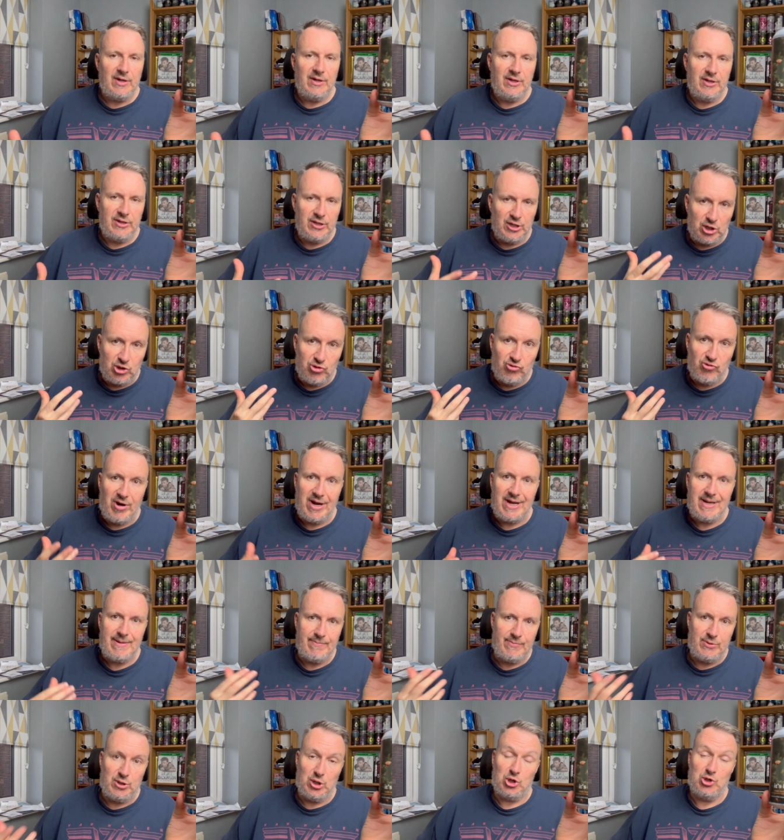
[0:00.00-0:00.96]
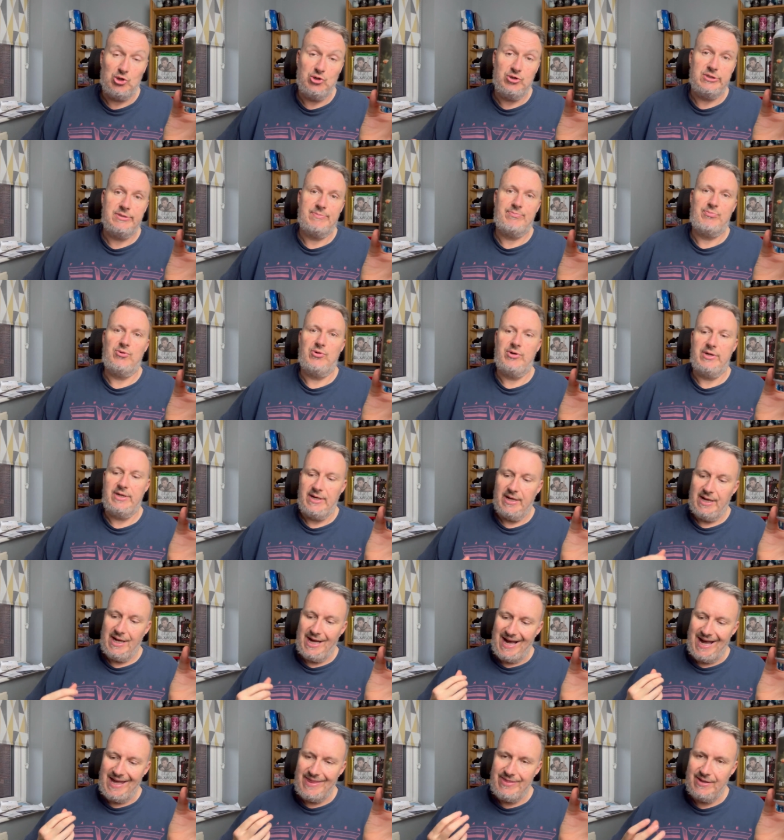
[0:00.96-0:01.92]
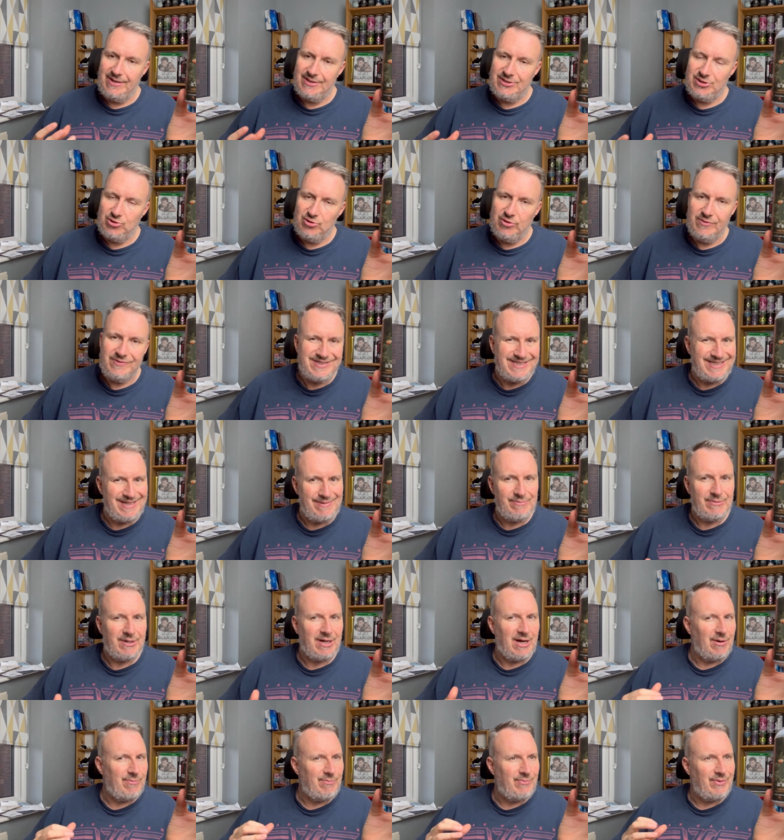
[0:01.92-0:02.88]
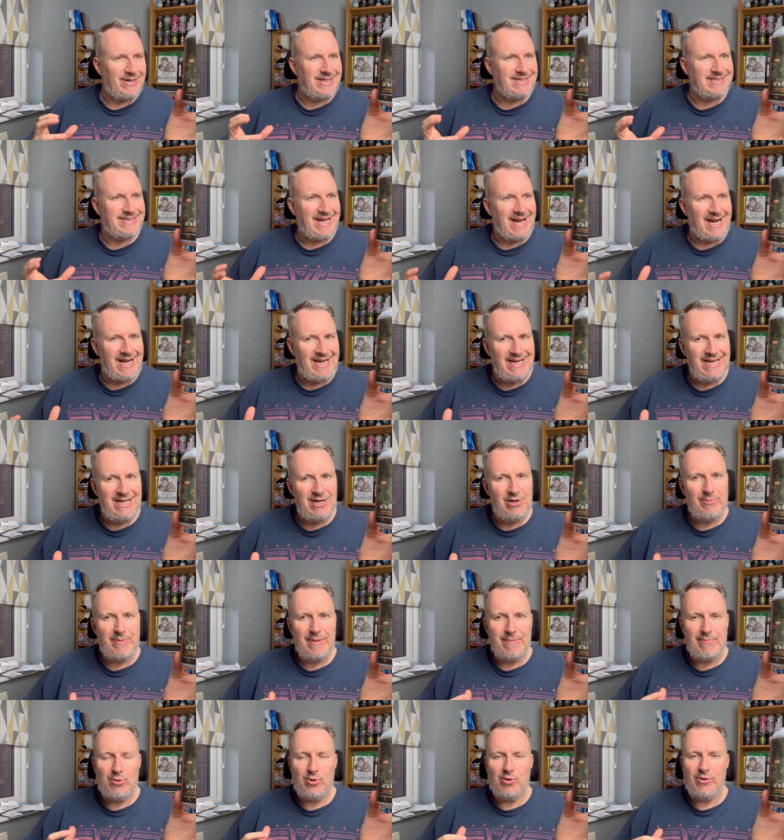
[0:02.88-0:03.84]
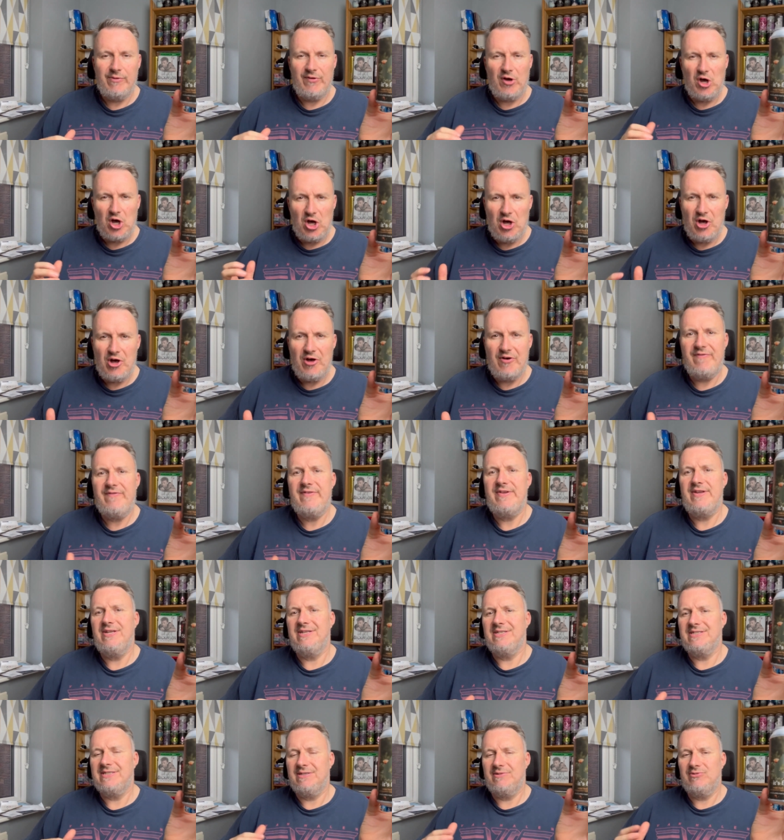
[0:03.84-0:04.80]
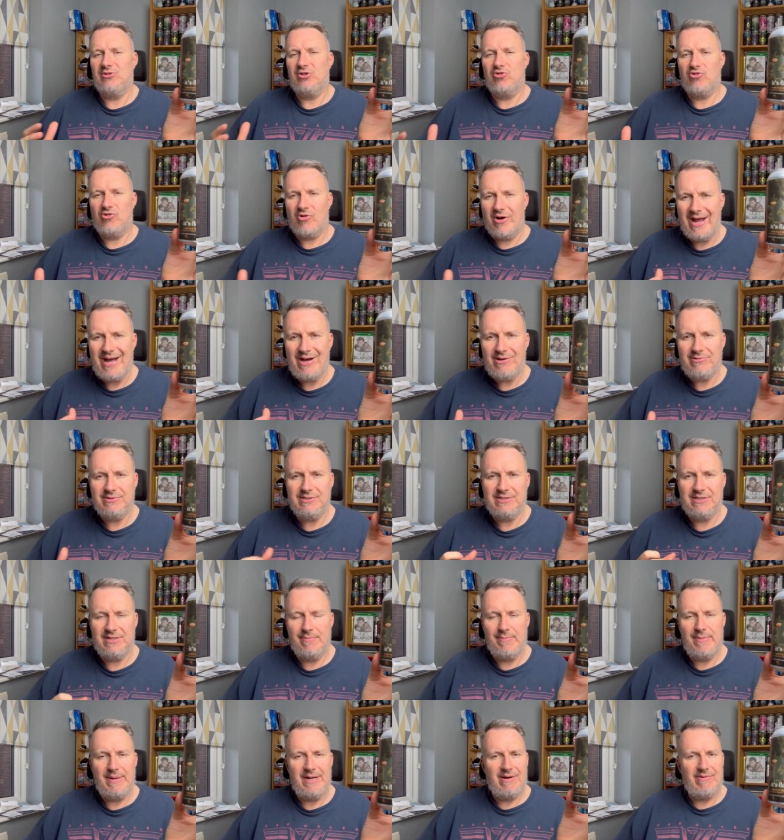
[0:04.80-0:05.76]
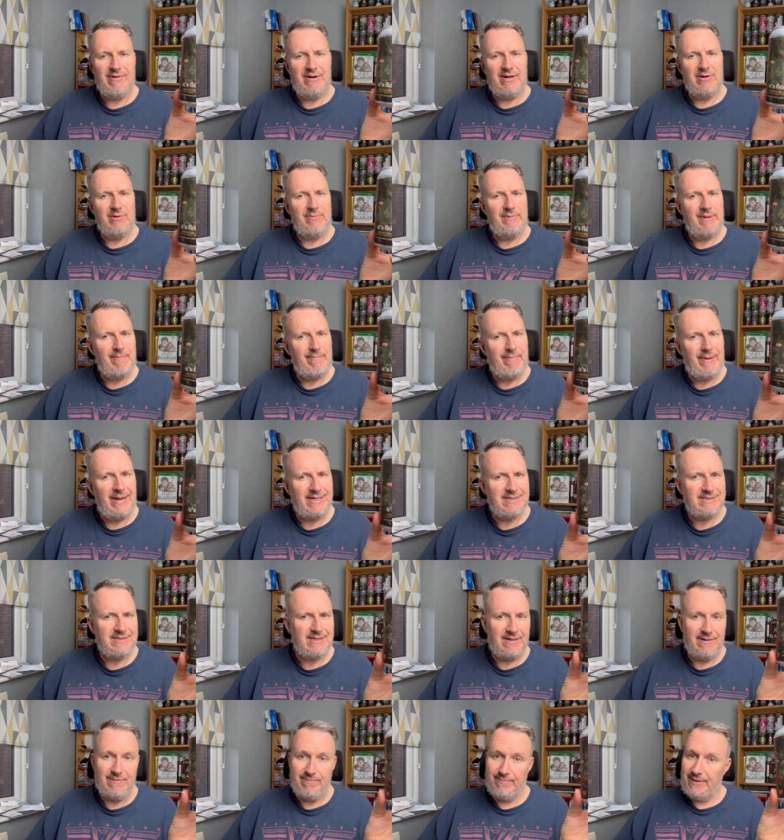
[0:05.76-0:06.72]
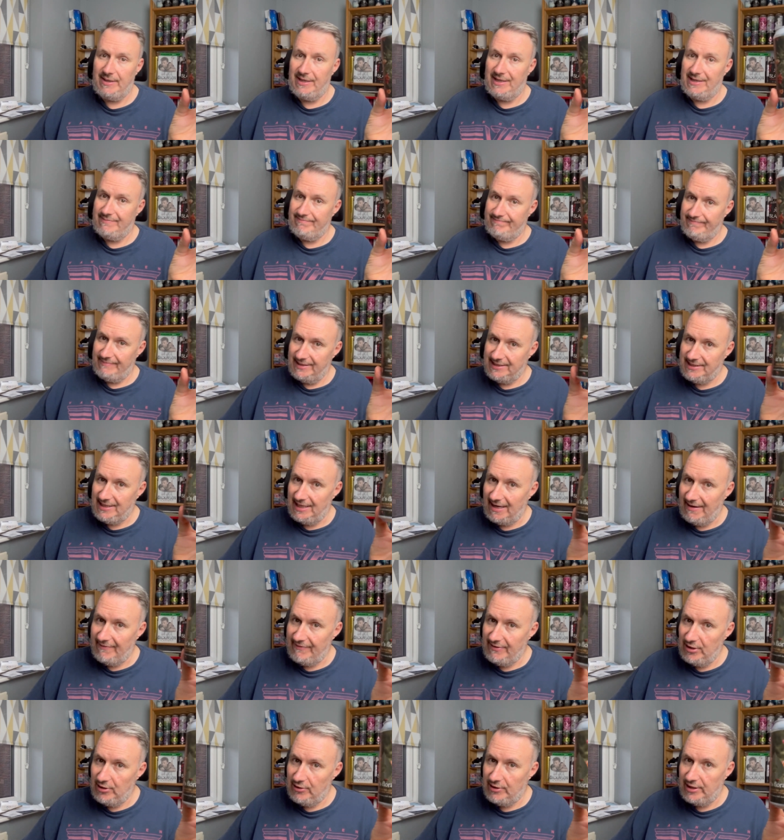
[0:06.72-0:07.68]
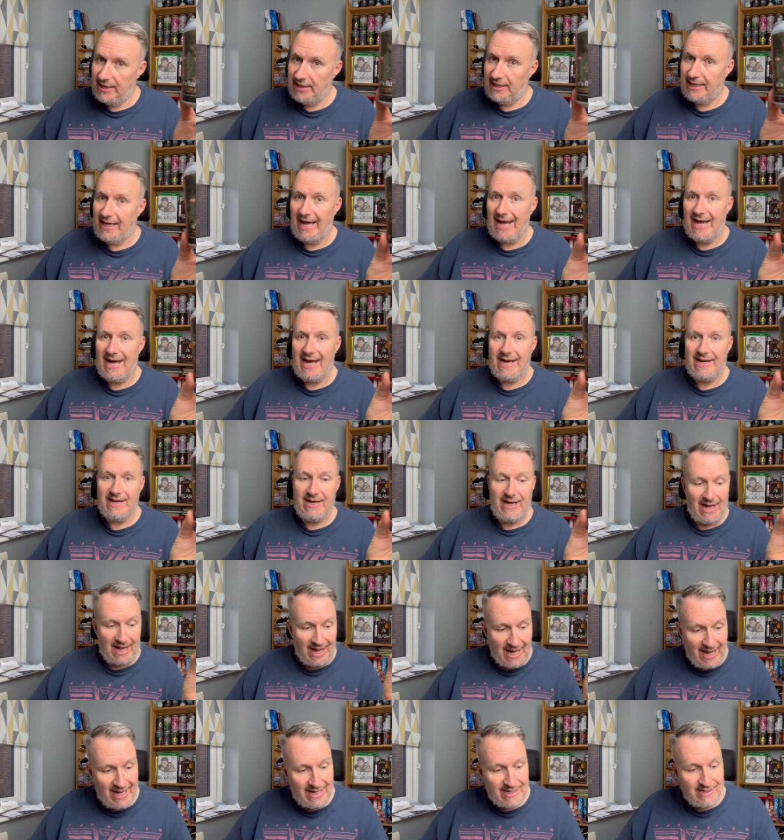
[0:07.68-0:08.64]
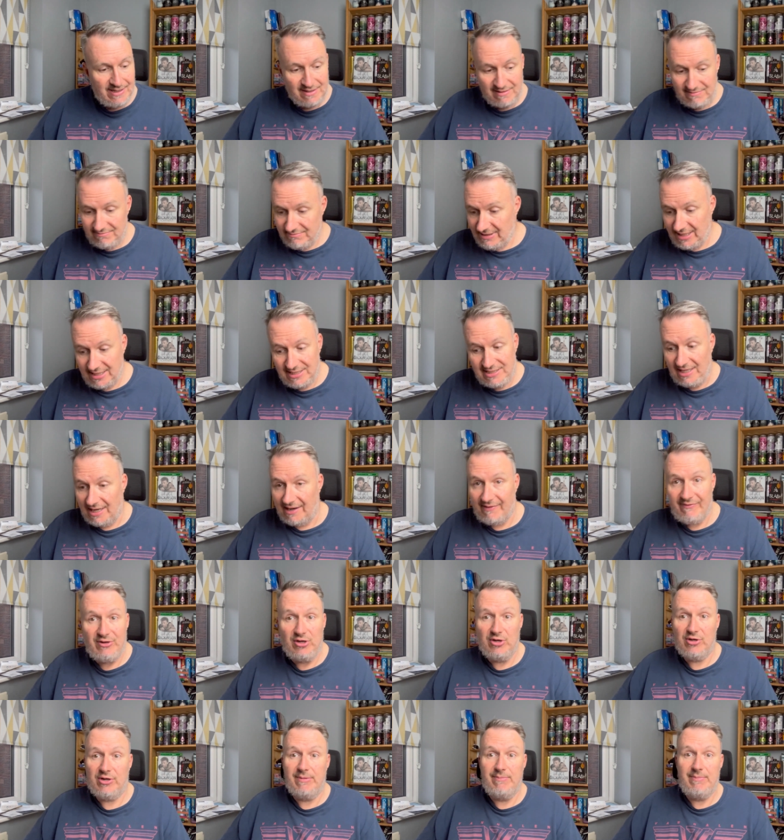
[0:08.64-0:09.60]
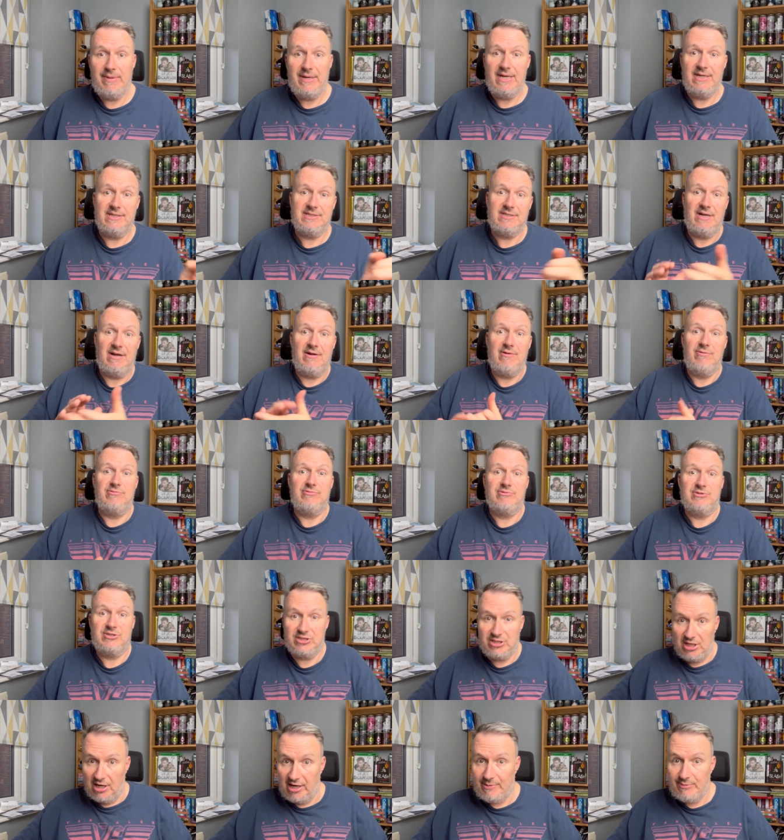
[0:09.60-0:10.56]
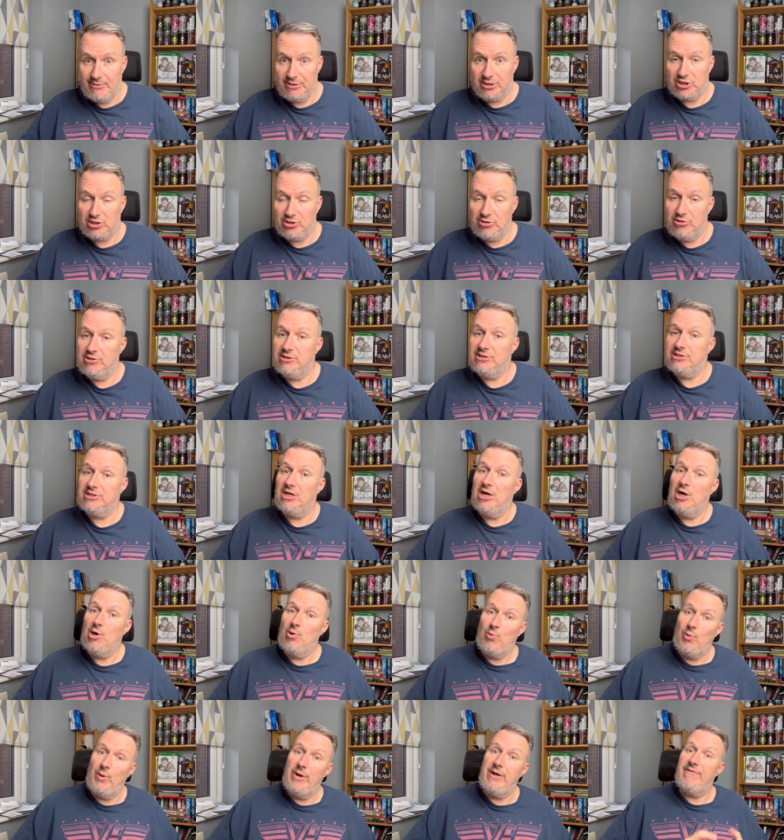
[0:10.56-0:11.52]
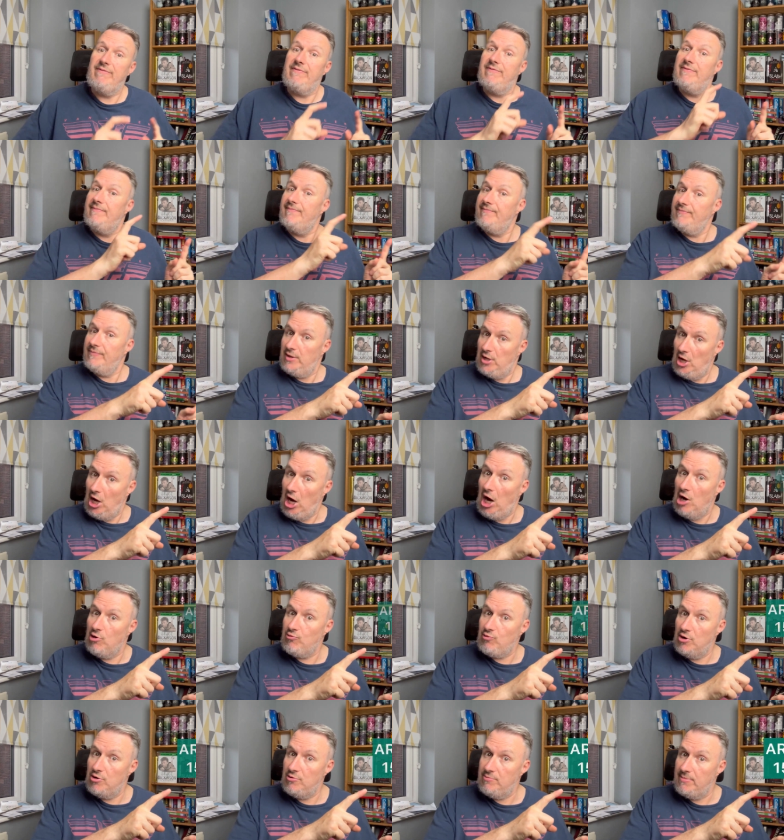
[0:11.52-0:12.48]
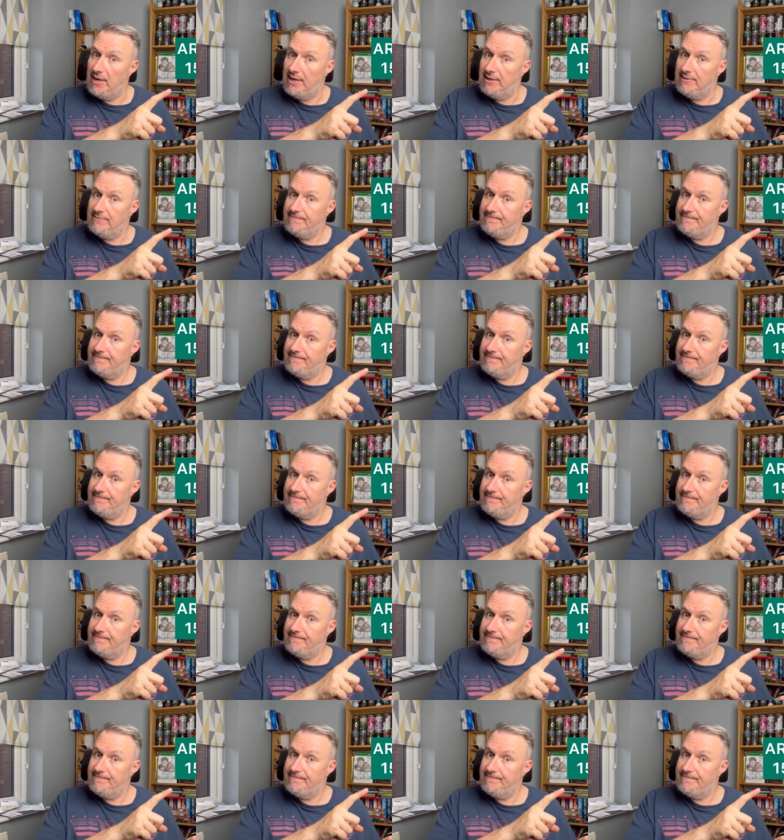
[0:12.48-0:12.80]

the grape, the gooseberry, and the sort of Simcoe brings that little bit more of earthiness and grounds the beer a little bit better. But it's a lovely looking can and it's a lovely looking beer. So starting with the scores with aroma.